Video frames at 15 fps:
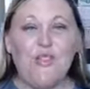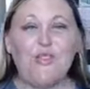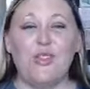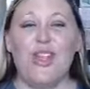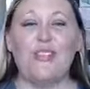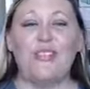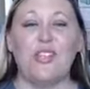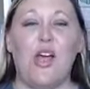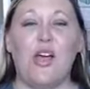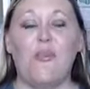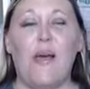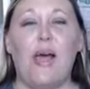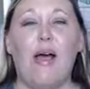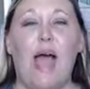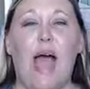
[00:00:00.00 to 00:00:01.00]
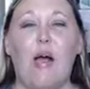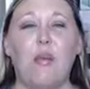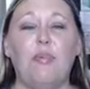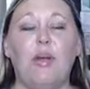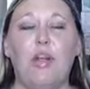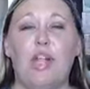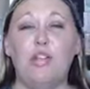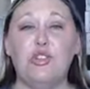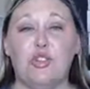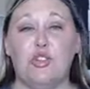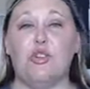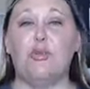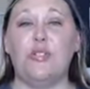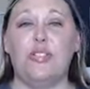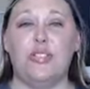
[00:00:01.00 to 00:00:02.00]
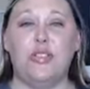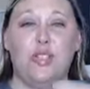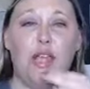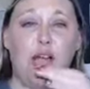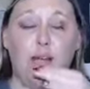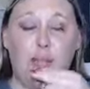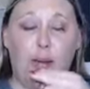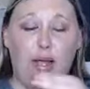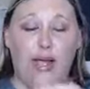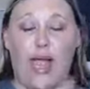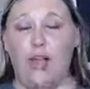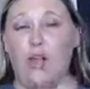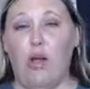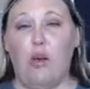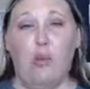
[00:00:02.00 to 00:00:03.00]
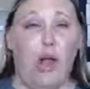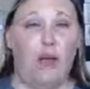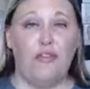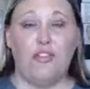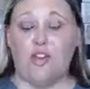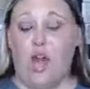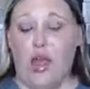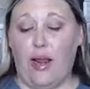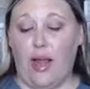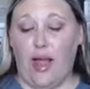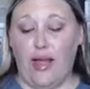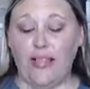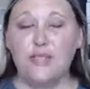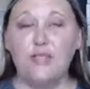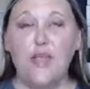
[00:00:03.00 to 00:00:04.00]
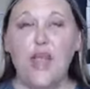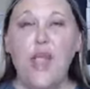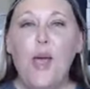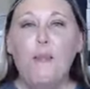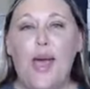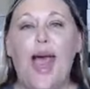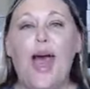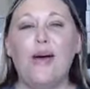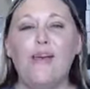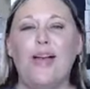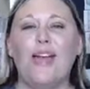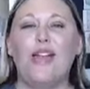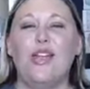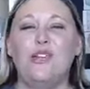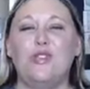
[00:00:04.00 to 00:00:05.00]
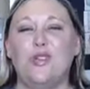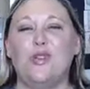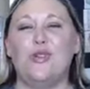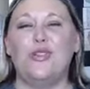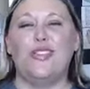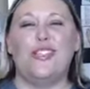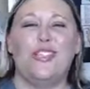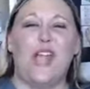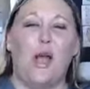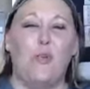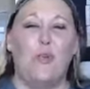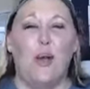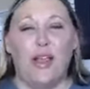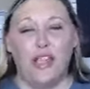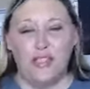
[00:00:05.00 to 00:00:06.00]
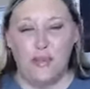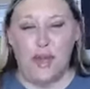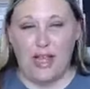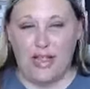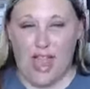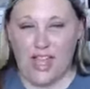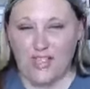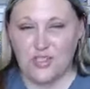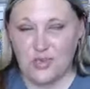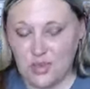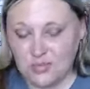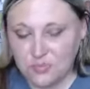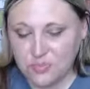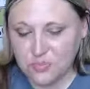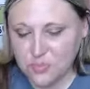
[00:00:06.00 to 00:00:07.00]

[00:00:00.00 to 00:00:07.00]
So let's talk about how I'm going to introduce the Yuck Bucket. I know I went off track, guys. But how am I going to introduce this Yuck Bucket to my classroom?